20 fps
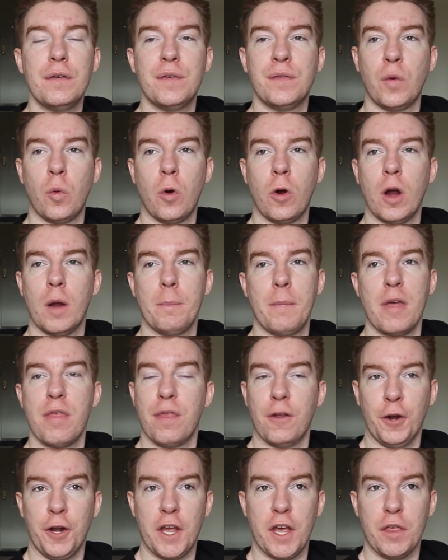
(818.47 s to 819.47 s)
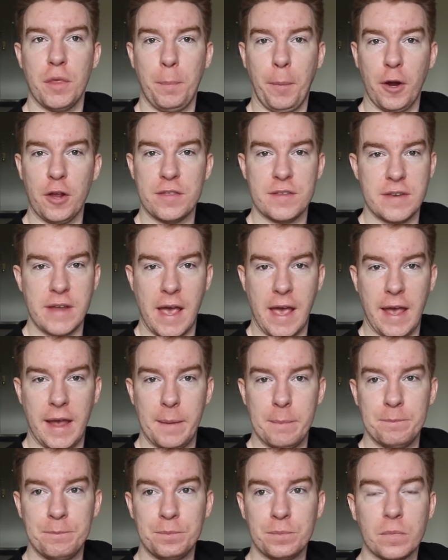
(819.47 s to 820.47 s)
for my thirtieth
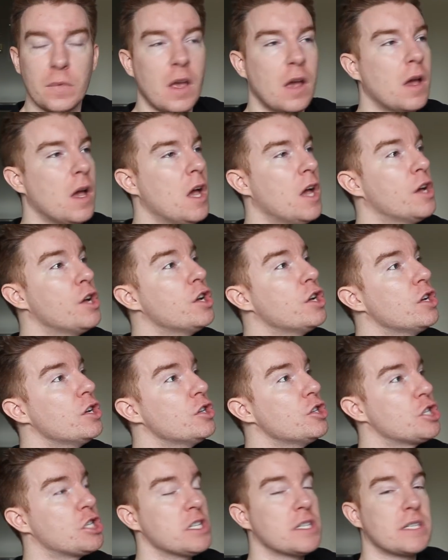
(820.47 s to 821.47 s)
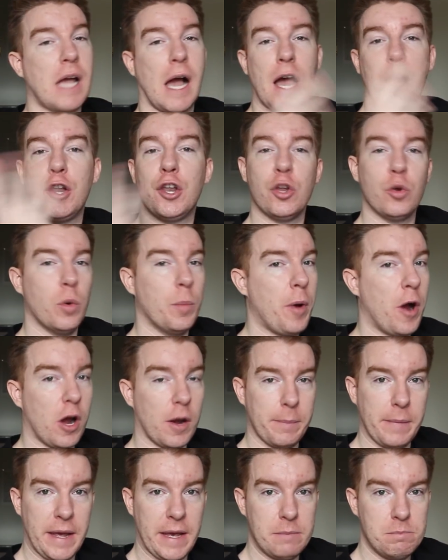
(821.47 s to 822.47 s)
birthday, she's got a new
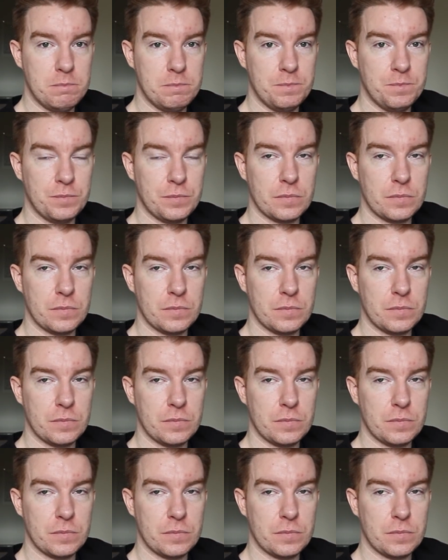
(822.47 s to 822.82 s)
apartment.